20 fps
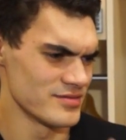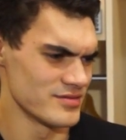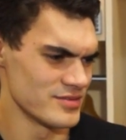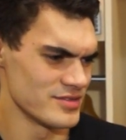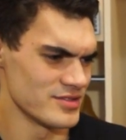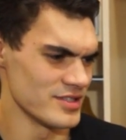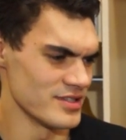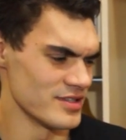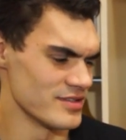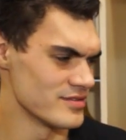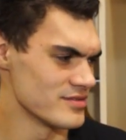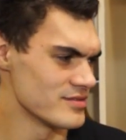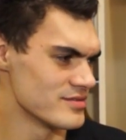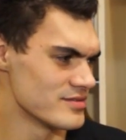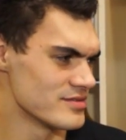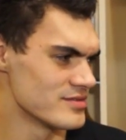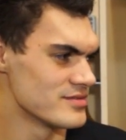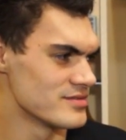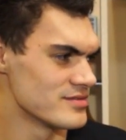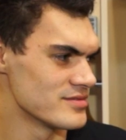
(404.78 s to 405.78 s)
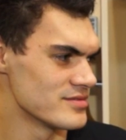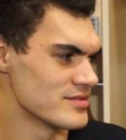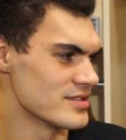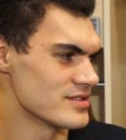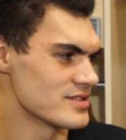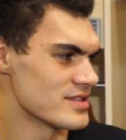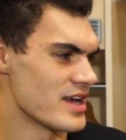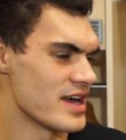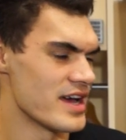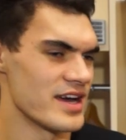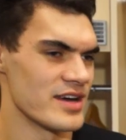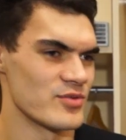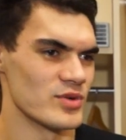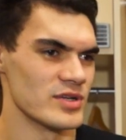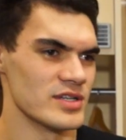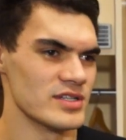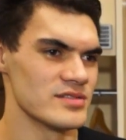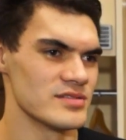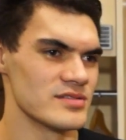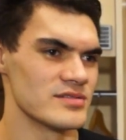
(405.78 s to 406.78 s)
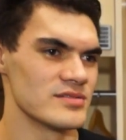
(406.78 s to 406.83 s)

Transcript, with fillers: Shit, it's a hard one.